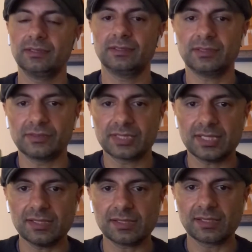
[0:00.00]
Here it
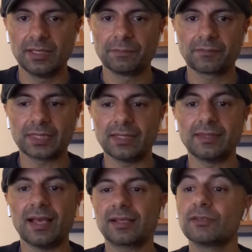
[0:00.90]
is. And
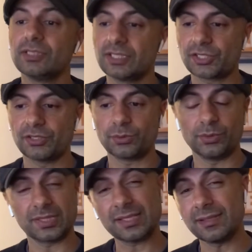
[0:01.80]
that conditions all
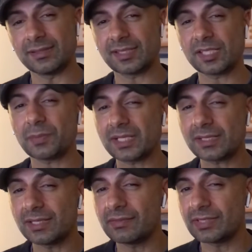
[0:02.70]
the seals,
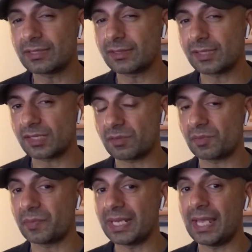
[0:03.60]
especially if the system's
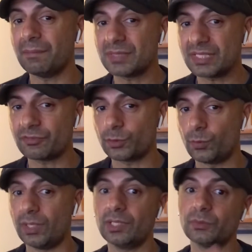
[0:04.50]
been empty for a
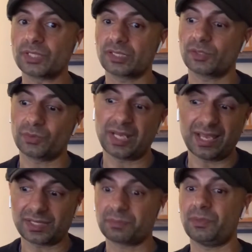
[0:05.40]
while, which this one
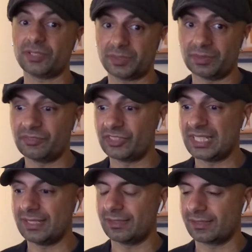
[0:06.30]
has possibly for
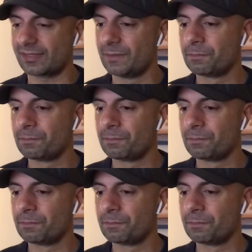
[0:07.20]
years.